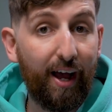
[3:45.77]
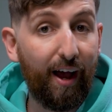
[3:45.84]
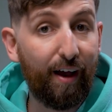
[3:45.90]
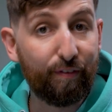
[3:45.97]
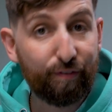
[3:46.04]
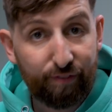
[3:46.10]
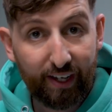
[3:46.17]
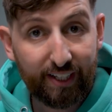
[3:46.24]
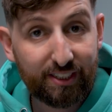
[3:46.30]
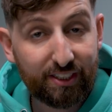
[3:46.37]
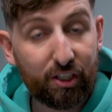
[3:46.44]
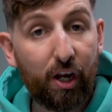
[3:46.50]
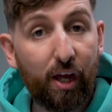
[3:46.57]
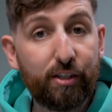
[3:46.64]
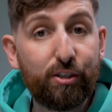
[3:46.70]
effects
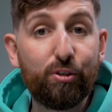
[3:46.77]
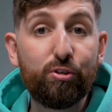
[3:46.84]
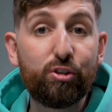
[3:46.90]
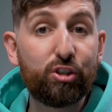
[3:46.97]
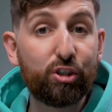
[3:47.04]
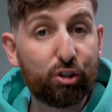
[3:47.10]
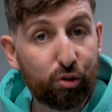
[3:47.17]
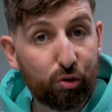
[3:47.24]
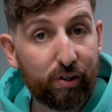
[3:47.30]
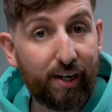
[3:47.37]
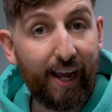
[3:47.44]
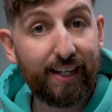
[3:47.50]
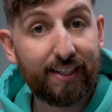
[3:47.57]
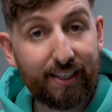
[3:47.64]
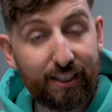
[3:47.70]
that I use to
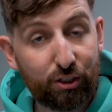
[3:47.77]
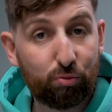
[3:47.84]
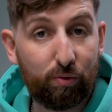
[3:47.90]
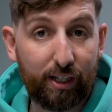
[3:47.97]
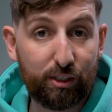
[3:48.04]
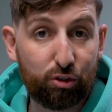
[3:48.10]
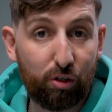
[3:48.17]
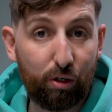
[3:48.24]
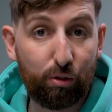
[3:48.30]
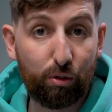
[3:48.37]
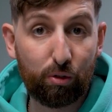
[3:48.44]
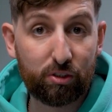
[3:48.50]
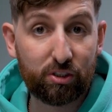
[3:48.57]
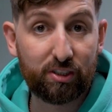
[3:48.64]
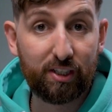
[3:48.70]
create these retro
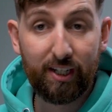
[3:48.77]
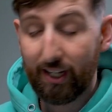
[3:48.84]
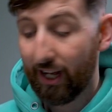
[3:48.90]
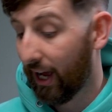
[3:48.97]
looks.